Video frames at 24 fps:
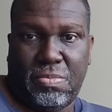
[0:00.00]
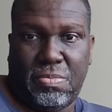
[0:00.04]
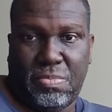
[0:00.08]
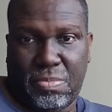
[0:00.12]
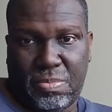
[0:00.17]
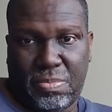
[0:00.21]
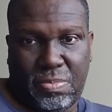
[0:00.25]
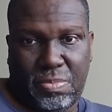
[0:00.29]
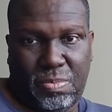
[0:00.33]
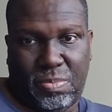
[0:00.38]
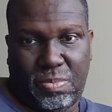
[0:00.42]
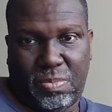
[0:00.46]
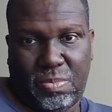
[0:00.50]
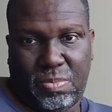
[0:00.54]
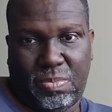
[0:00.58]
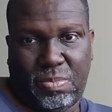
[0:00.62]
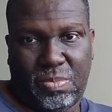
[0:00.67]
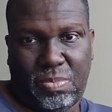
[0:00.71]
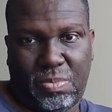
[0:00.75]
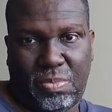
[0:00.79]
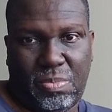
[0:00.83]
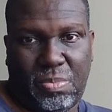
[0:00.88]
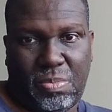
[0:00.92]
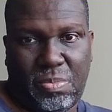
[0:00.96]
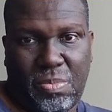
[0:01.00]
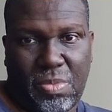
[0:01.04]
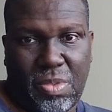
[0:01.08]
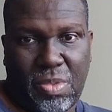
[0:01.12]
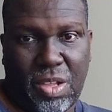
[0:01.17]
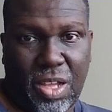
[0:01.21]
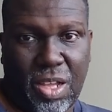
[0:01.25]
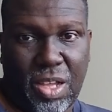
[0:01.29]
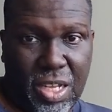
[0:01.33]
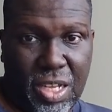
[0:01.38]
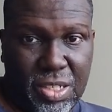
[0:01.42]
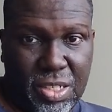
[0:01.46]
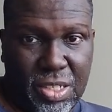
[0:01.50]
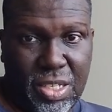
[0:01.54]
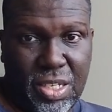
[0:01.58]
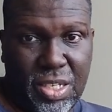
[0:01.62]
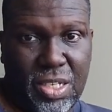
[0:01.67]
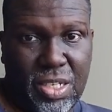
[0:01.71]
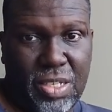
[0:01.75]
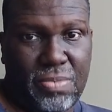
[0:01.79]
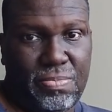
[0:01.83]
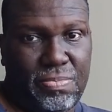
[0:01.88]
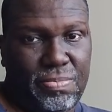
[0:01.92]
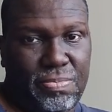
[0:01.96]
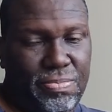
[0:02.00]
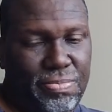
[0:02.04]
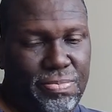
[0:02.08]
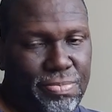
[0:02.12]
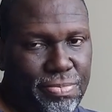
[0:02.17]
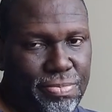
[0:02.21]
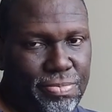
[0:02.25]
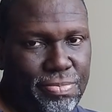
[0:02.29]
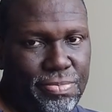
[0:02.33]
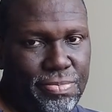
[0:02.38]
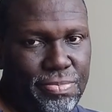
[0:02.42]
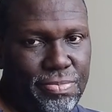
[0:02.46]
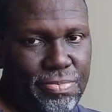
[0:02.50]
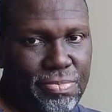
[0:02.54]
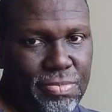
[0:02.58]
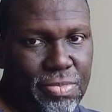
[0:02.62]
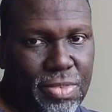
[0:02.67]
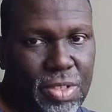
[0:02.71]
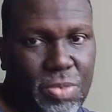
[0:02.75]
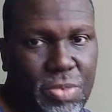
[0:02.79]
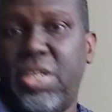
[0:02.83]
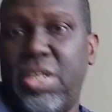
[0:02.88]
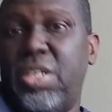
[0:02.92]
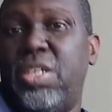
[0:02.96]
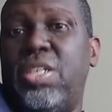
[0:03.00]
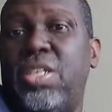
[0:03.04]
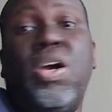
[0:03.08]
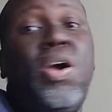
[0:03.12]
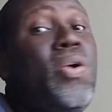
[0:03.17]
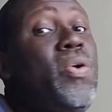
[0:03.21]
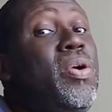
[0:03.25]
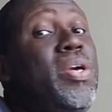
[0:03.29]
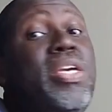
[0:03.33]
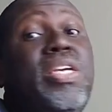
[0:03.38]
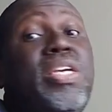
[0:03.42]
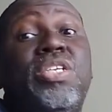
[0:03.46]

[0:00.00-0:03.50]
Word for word: I see you. We know he's juicing it up.